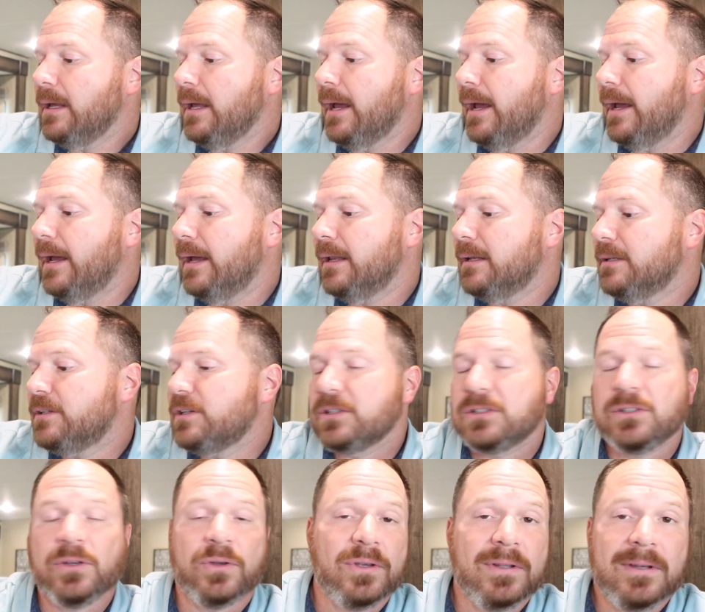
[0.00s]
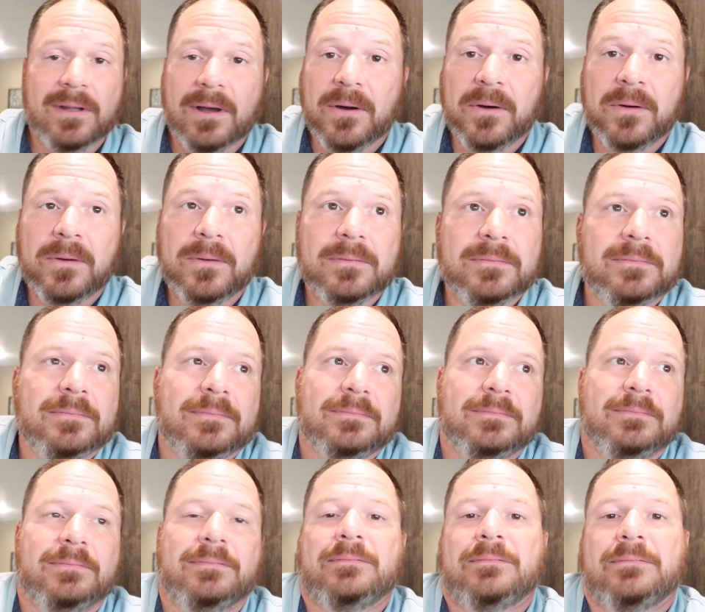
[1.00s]
And just so you know,
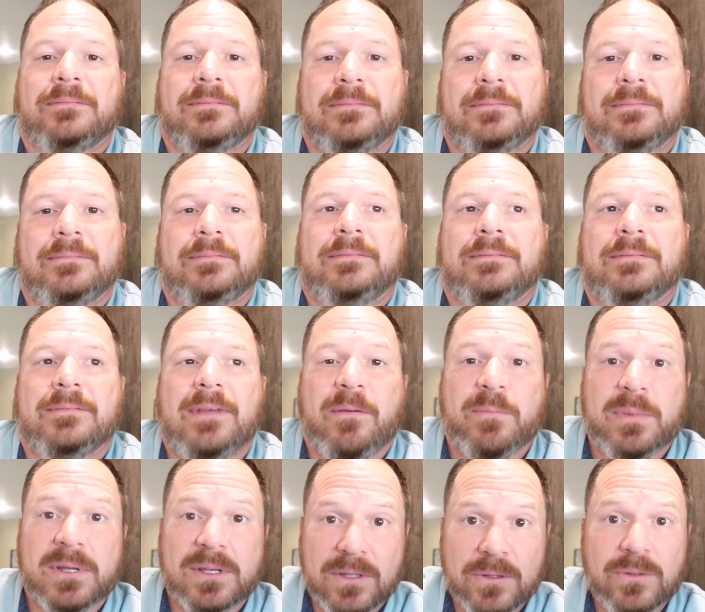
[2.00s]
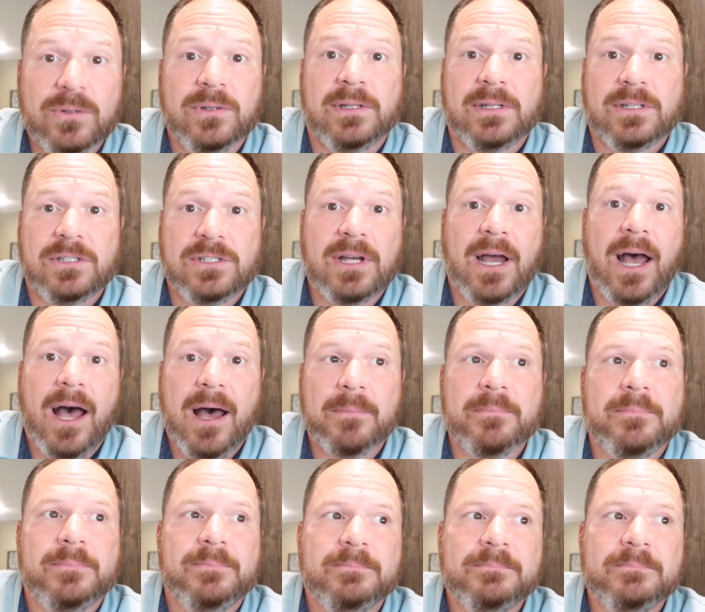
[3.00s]
I've been doing the job